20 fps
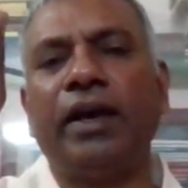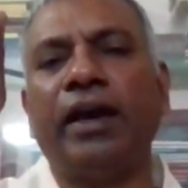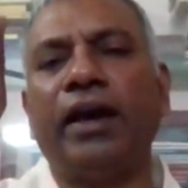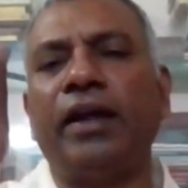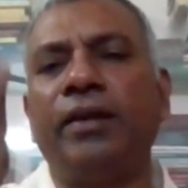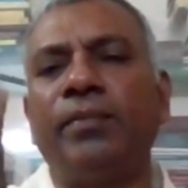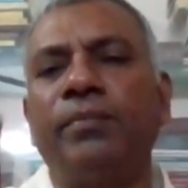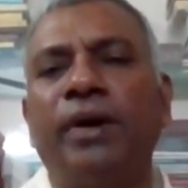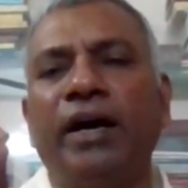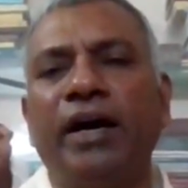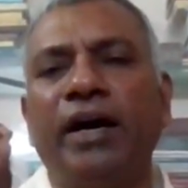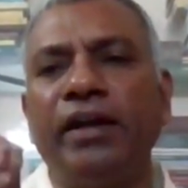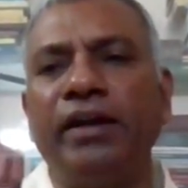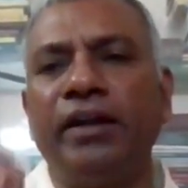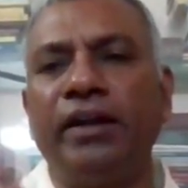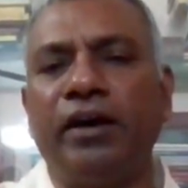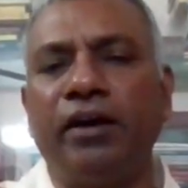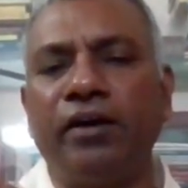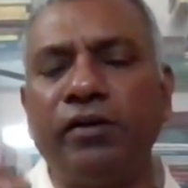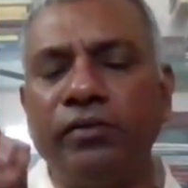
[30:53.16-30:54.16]
And by
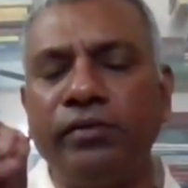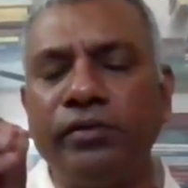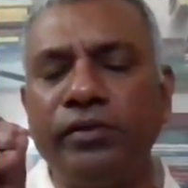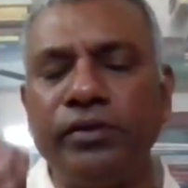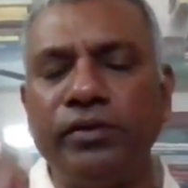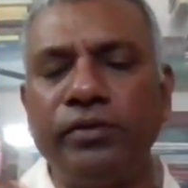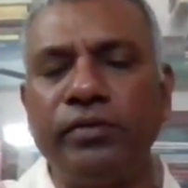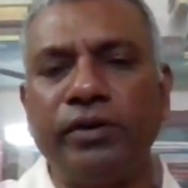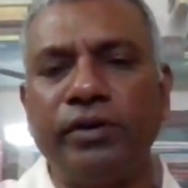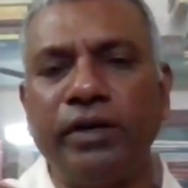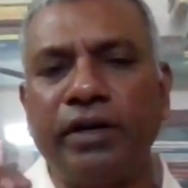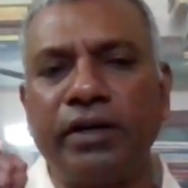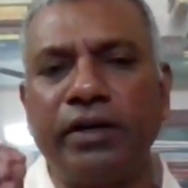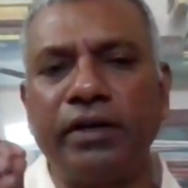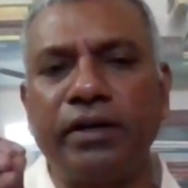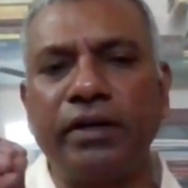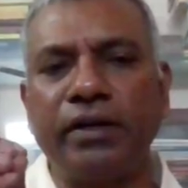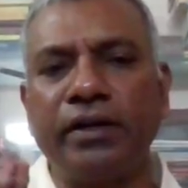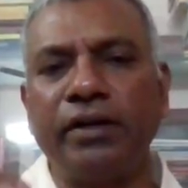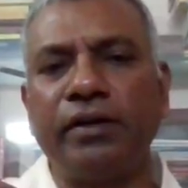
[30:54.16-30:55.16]
now, you
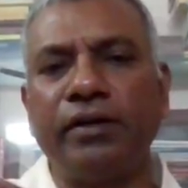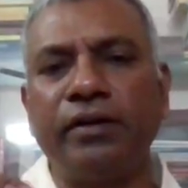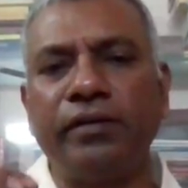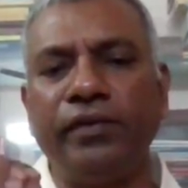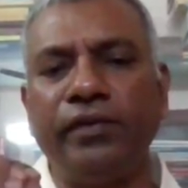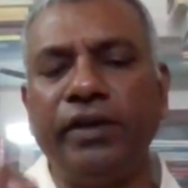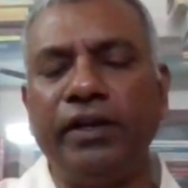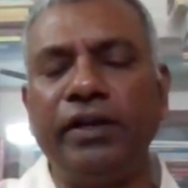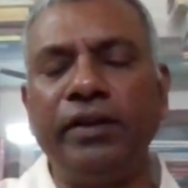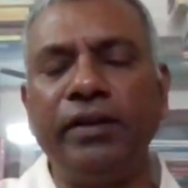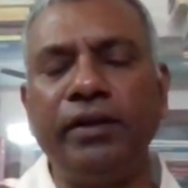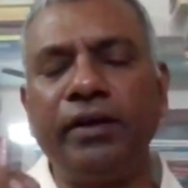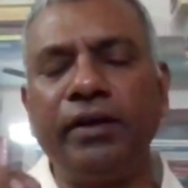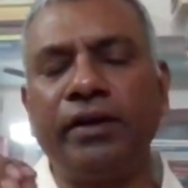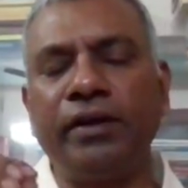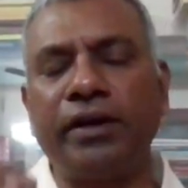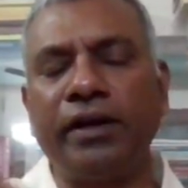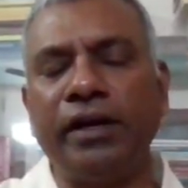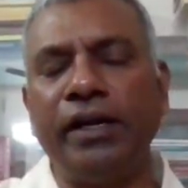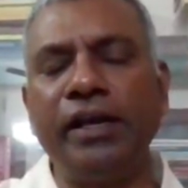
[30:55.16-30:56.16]
are
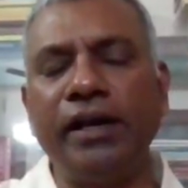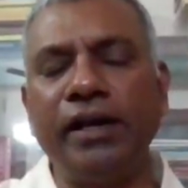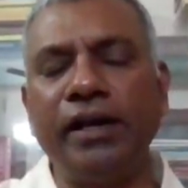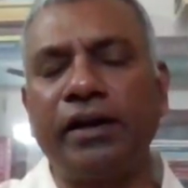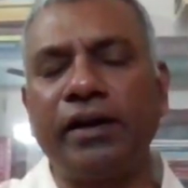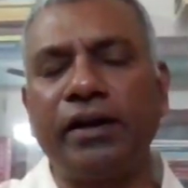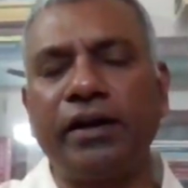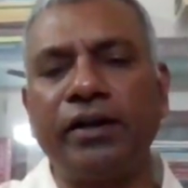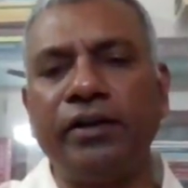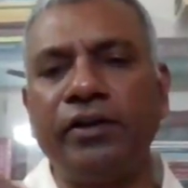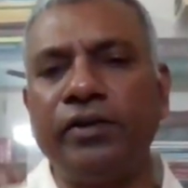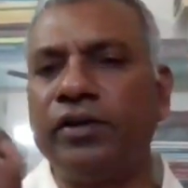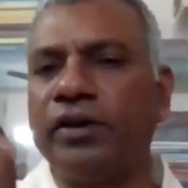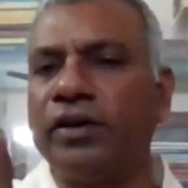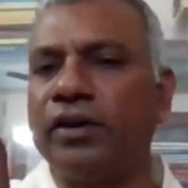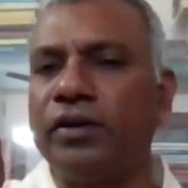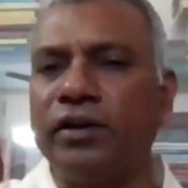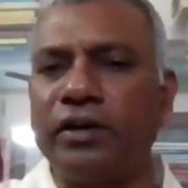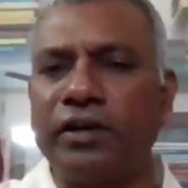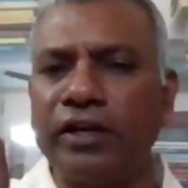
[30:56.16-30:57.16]
very clear, you
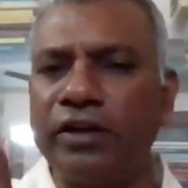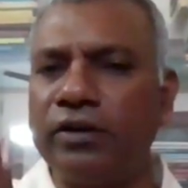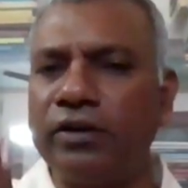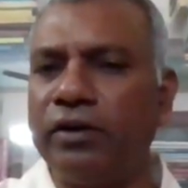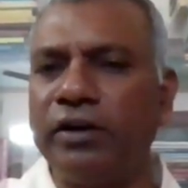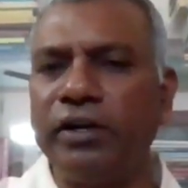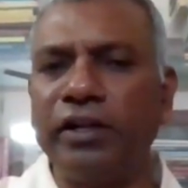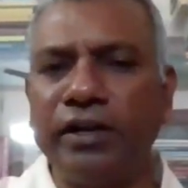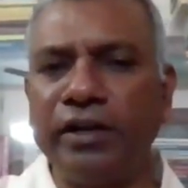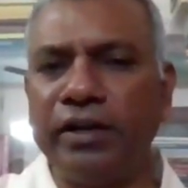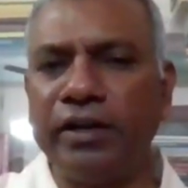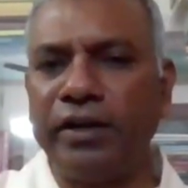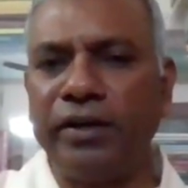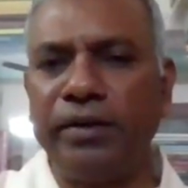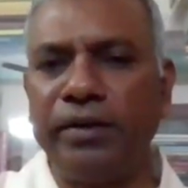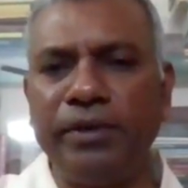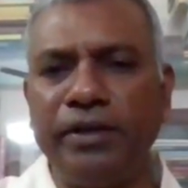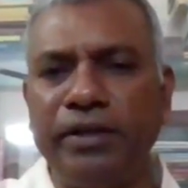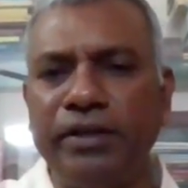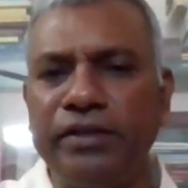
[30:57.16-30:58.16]
are not an
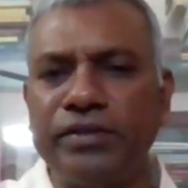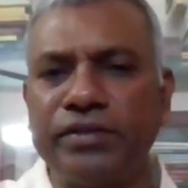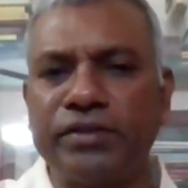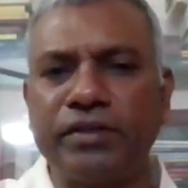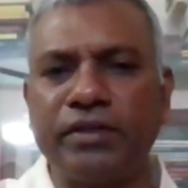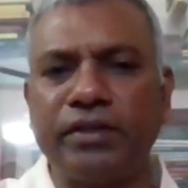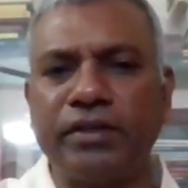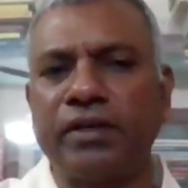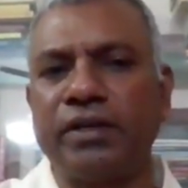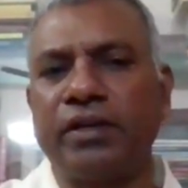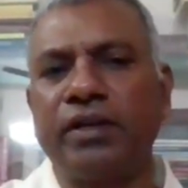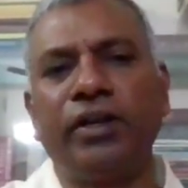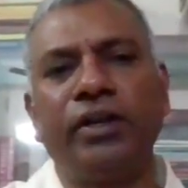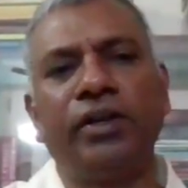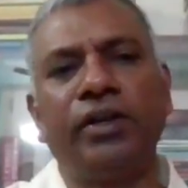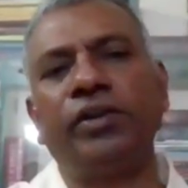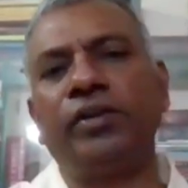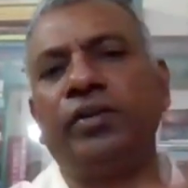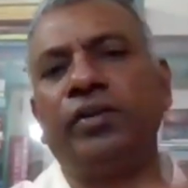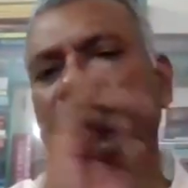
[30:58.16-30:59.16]
ordinary minister.
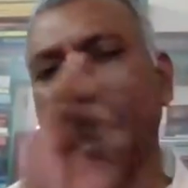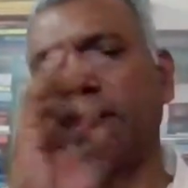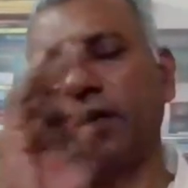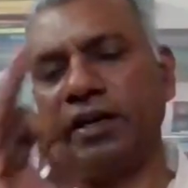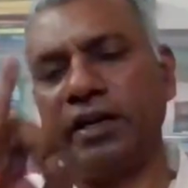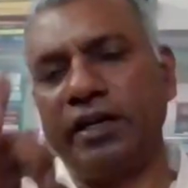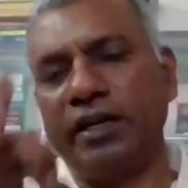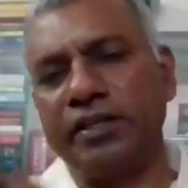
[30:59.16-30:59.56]
You are an